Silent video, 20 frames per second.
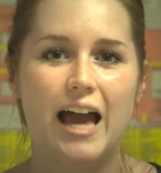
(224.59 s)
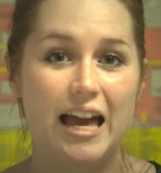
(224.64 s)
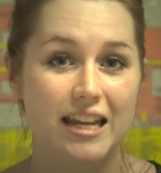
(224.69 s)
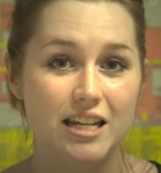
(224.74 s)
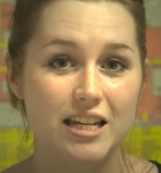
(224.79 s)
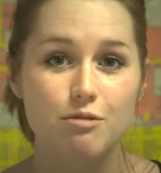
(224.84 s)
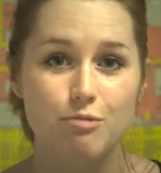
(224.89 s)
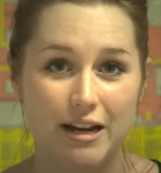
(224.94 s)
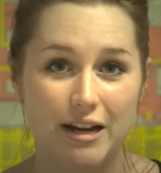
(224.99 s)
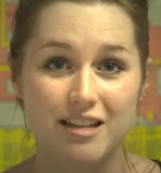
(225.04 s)

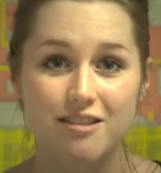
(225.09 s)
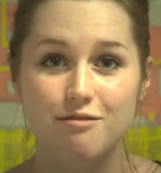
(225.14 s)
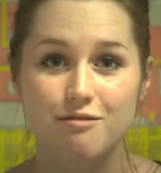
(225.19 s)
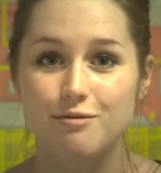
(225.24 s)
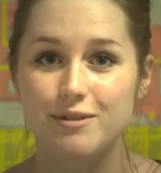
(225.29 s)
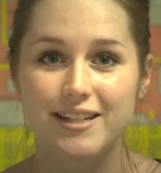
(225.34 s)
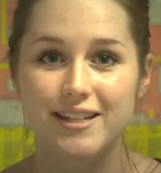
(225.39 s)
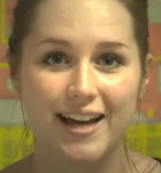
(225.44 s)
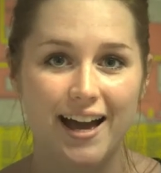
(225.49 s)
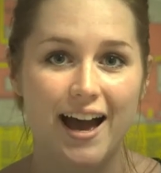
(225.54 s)
any way
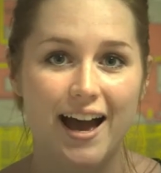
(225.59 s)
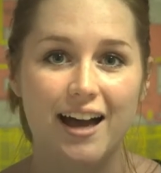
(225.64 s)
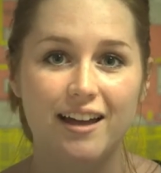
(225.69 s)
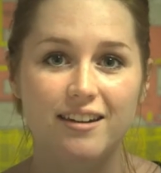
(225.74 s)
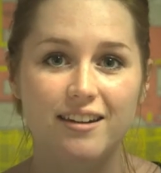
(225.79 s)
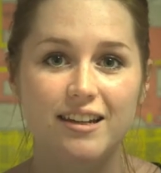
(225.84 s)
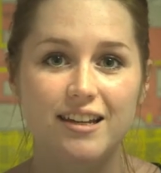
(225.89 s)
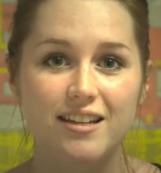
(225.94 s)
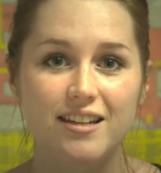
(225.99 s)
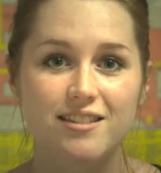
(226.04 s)
that we
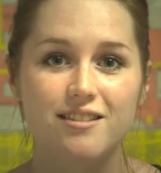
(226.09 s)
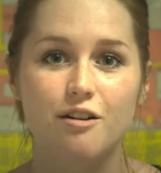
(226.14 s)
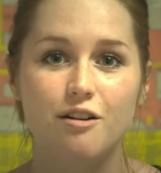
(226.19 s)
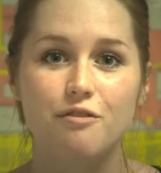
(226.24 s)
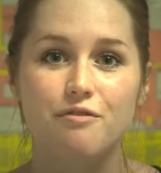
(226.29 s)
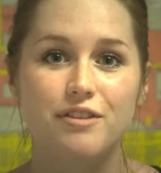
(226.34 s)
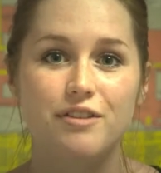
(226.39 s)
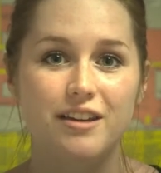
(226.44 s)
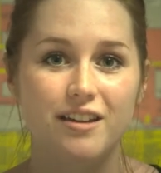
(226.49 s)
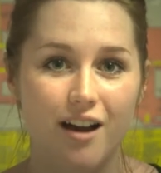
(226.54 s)
can is
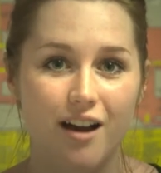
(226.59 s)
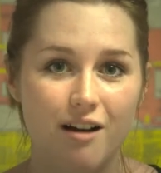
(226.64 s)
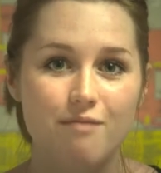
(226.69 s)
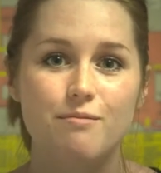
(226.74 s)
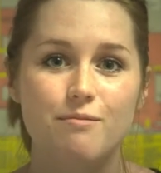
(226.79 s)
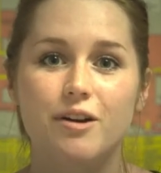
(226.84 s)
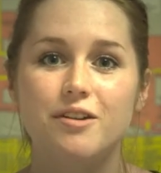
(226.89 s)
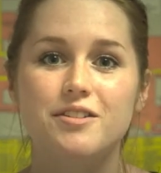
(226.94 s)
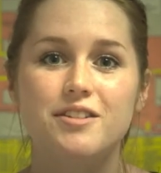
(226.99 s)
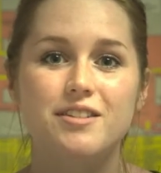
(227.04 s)
of the
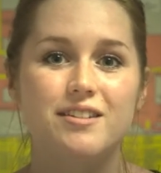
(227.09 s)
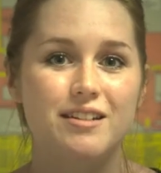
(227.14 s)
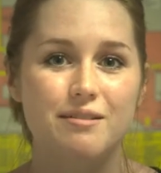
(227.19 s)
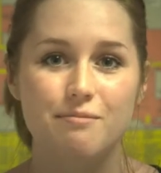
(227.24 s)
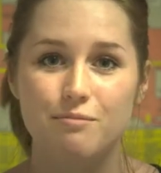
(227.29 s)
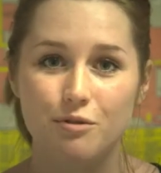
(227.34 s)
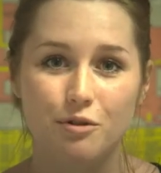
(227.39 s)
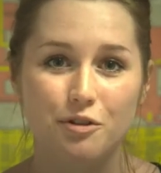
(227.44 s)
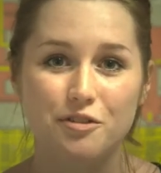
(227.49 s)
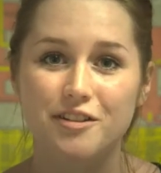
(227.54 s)
utmost
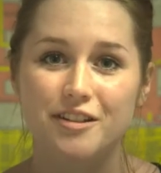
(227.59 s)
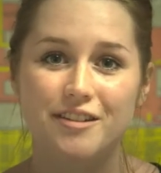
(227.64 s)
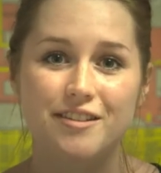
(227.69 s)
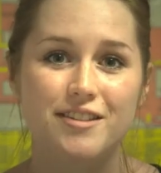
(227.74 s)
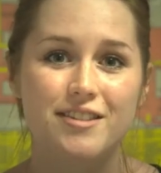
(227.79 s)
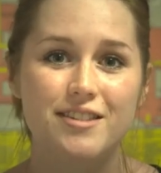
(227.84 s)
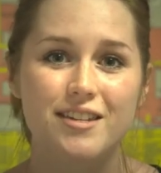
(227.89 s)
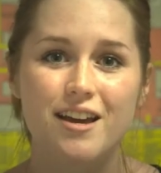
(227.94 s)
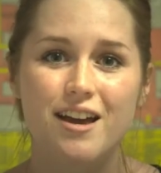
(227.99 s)
importance.